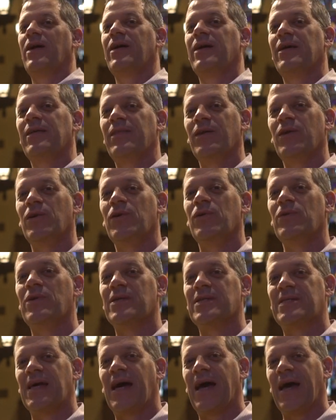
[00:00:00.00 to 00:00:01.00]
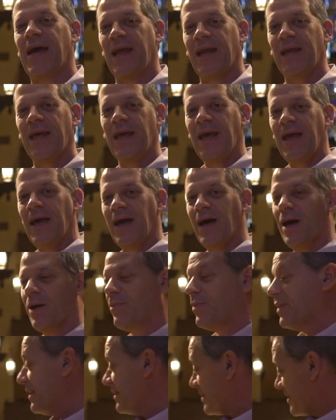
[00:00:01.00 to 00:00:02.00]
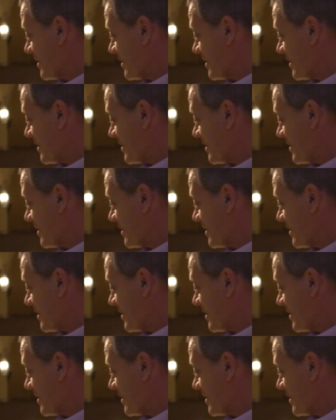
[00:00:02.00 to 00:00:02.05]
in the new design, but it's